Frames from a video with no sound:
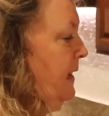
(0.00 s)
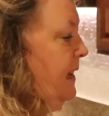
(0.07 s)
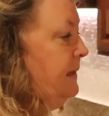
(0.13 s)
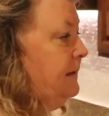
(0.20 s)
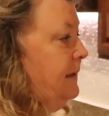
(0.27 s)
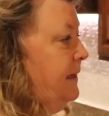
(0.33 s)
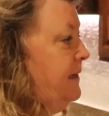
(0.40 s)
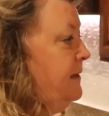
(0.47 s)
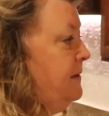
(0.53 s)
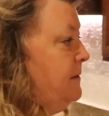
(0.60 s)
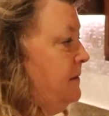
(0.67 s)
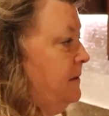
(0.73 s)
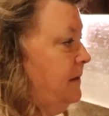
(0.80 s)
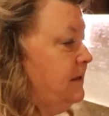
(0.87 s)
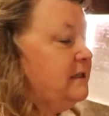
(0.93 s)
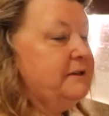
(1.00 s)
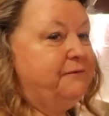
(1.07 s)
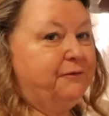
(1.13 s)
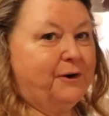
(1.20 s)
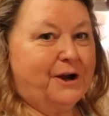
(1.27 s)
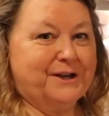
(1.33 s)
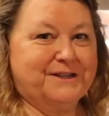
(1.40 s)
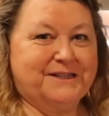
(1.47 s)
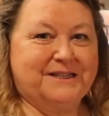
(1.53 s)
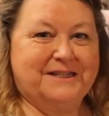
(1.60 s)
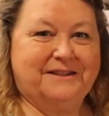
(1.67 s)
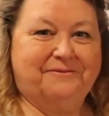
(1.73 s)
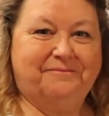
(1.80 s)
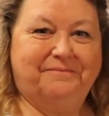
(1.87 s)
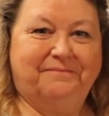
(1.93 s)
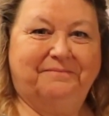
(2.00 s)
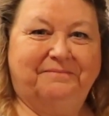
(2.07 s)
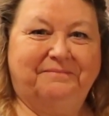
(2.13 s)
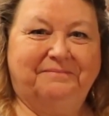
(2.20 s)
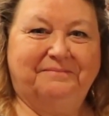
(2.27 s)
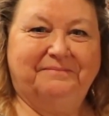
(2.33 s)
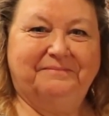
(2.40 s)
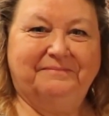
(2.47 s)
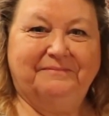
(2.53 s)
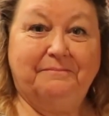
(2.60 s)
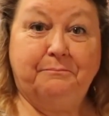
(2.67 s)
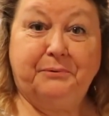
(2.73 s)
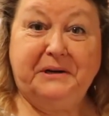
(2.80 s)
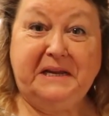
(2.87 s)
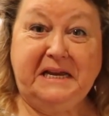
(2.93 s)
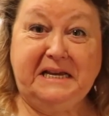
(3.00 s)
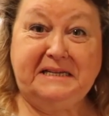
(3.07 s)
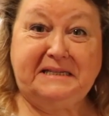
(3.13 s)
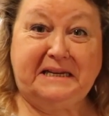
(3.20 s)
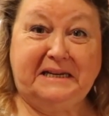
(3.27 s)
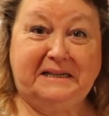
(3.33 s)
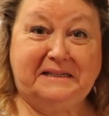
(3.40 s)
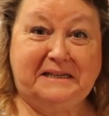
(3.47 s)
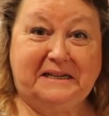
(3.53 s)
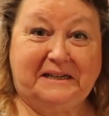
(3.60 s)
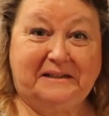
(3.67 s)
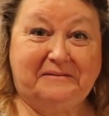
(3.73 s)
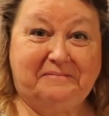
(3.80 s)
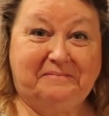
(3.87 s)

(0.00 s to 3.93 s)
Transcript: And let it defrost. Pretty easy, isn't it?